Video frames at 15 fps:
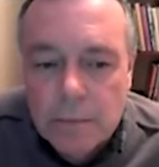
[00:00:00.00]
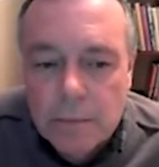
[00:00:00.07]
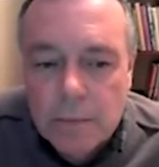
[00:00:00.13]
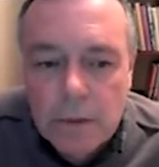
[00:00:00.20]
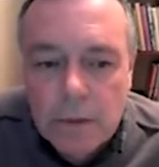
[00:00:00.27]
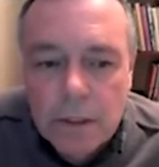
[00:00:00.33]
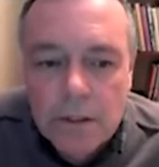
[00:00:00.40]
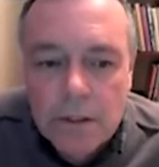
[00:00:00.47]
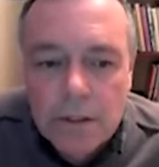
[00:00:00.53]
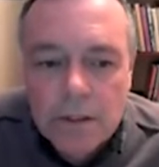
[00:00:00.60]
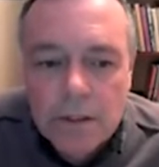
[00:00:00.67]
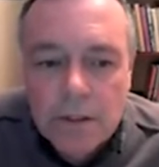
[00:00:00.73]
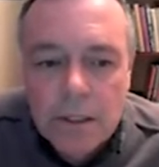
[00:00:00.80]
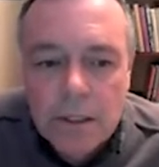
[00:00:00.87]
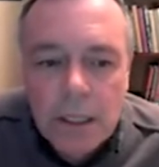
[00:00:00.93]
this
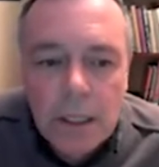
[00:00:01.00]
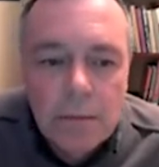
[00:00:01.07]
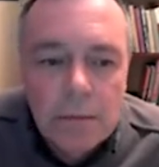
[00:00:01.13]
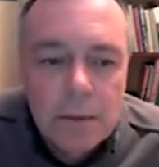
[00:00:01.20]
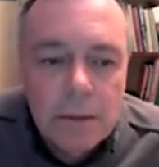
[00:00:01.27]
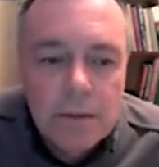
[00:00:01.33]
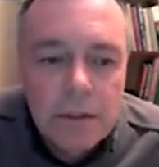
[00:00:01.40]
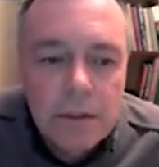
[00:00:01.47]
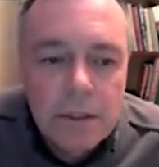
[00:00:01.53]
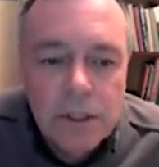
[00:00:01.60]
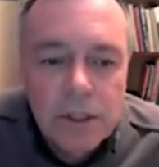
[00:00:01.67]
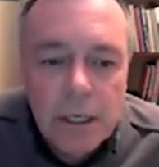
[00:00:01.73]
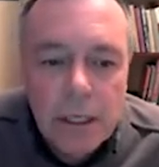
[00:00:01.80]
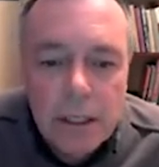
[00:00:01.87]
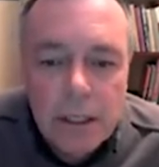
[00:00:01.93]
is
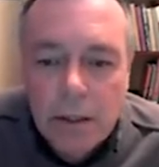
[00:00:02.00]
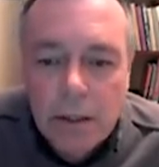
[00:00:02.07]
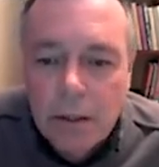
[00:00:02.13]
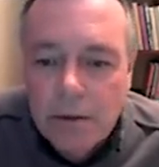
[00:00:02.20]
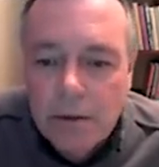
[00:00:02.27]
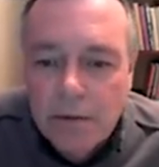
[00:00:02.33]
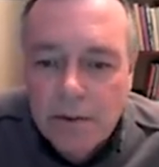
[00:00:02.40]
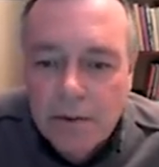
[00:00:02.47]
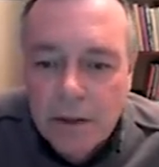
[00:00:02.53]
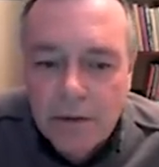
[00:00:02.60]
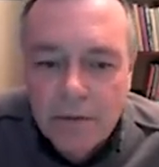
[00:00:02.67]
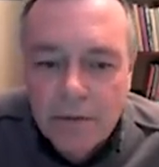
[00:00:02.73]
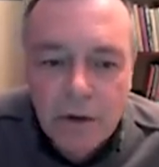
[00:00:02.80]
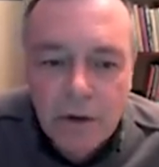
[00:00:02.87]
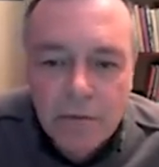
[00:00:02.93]
VJ here,
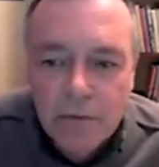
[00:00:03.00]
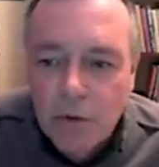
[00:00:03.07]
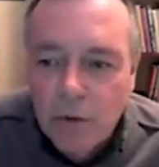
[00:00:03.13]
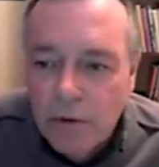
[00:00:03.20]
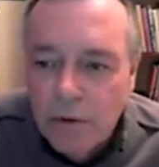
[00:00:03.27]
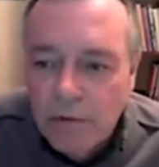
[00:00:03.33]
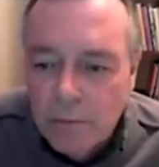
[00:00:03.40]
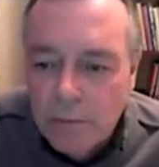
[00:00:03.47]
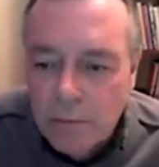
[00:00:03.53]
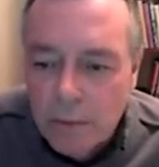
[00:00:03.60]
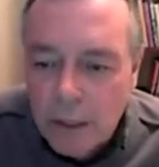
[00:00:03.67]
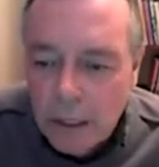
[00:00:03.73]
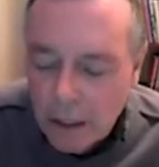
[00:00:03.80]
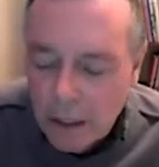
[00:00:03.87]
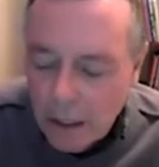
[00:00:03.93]
front view of him,
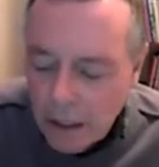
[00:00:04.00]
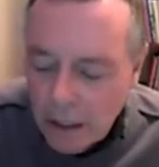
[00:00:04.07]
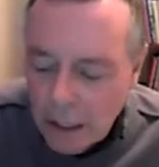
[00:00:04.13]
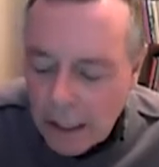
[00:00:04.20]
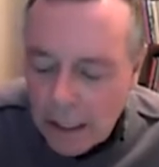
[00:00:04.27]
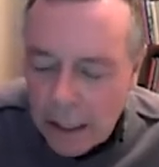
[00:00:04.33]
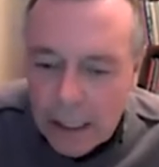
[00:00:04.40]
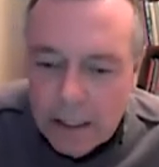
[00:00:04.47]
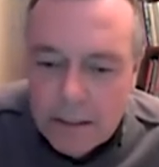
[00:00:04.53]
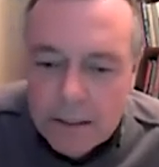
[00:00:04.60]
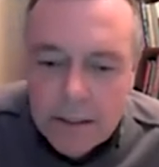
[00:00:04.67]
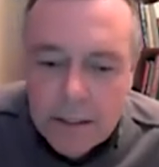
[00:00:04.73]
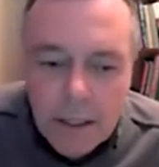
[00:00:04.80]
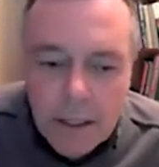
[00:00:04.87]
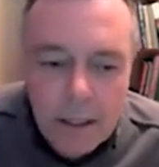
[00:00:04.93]
and
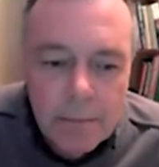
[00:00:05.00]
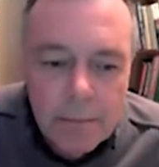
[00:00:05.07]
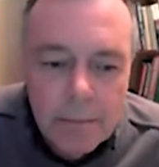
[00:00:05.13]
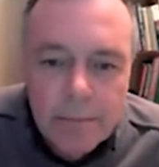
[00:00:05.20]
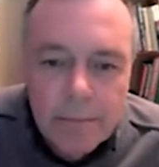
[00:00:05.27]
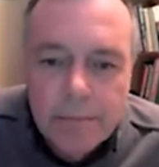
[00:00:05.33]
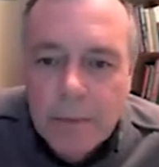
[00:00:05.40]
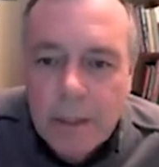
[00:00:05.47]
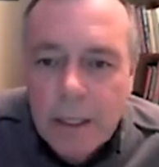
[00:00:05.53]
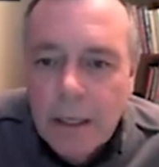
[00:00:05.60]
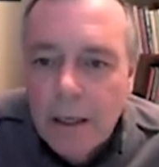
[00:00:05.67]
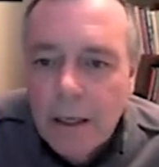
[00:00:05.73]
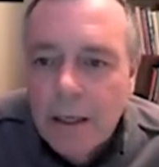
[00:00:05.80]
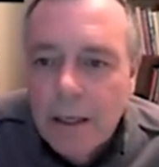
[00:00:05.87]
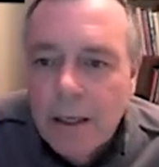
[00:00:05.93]

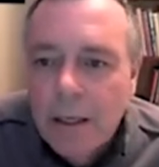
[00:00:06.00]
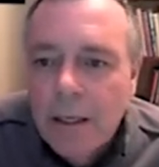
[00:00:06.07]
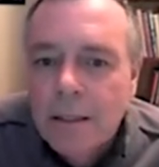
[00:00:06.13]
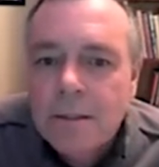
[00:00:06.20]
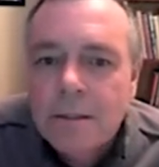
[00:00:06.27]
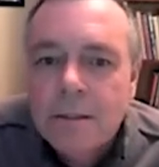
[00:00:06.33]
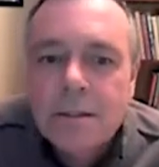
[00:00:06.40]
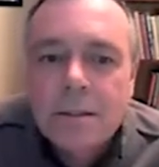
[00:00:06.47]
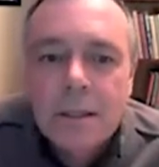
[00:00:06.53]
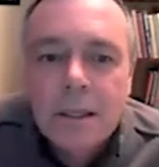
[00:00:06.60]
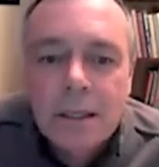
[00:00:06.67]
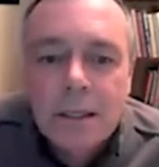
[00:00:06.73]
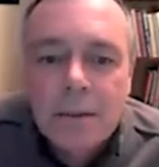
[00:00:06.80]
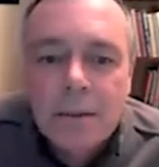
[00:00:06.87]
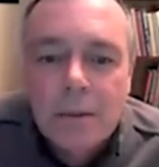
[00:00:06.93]
he is
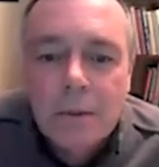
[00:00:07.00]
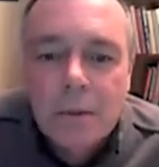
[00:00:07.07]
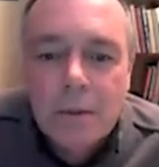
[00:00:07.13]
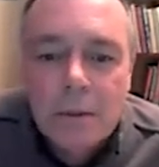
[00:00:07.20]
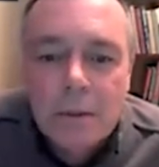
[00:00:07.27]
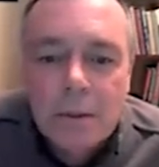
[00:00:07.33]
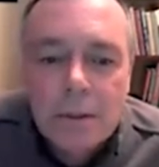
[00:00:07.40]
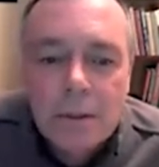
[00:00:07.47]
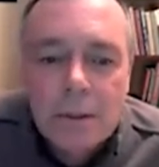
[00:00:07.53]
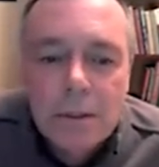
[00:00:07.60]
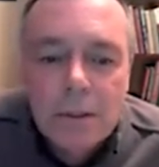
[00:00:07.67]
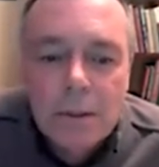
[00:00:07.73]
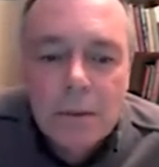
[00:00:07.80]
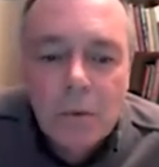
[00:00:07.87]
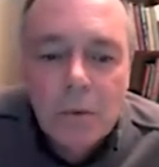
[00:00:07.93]

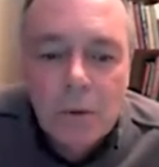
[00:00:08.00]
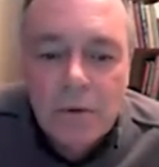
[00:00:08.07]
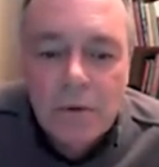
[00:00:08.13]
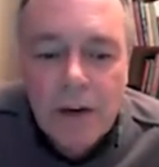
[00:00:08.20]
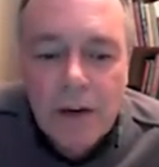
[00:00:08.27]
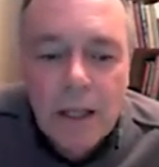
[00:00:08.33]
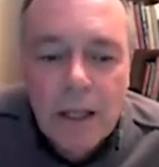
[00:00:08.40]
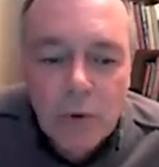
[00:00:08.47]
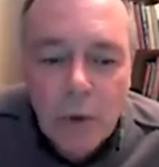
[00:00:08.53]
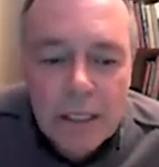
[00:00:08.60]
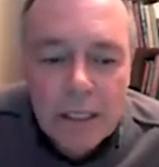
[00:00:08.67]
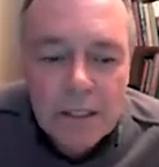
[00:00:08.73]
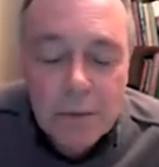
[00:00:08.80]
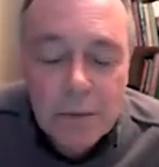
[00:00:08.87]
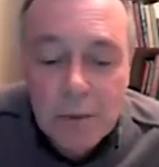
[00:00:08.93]

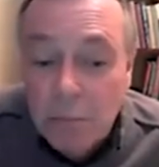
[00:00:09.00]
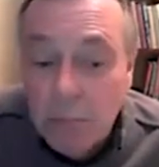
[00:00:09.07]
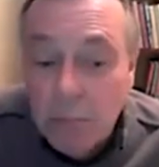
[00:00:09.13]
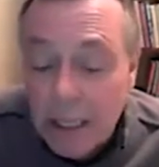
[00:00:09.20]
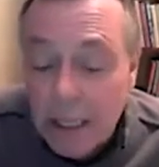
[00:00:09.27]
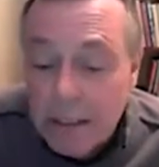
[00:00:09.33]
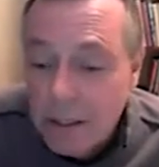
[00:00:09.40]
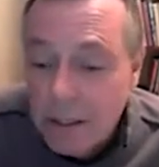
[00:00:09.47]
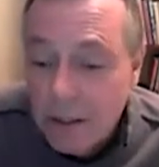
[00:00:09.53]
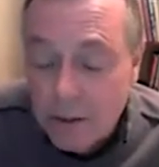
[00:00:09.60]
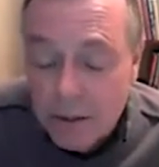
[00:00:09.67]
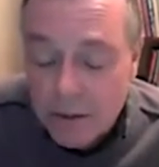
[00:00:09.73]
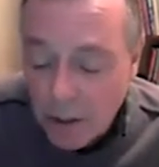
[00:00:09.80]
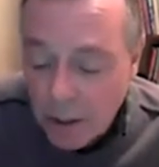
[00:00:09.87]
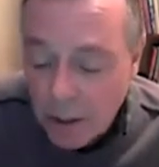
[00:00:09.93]
evaluating some of the plants out at
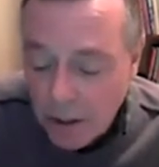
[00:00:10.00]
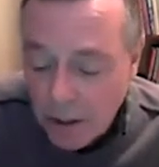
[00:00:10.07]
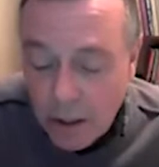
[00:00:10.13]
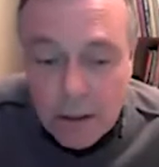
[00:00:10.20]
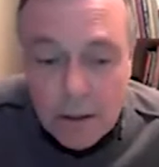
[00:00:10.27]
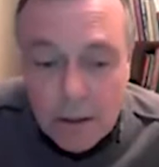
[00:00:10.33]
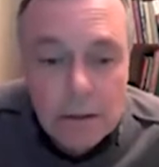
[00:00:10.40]
the trial garden.